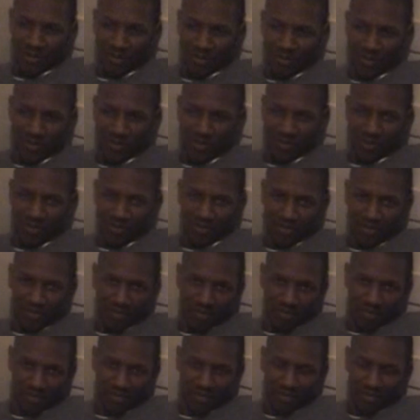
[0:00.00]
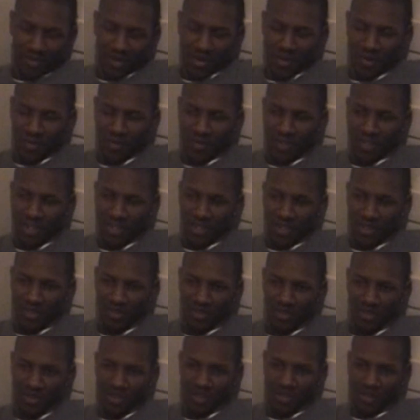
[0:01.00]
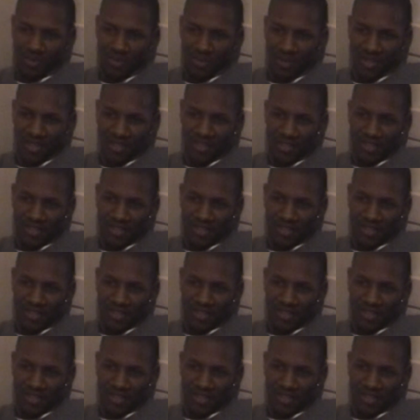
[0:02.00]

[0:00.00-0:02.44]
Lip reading: to open a new door,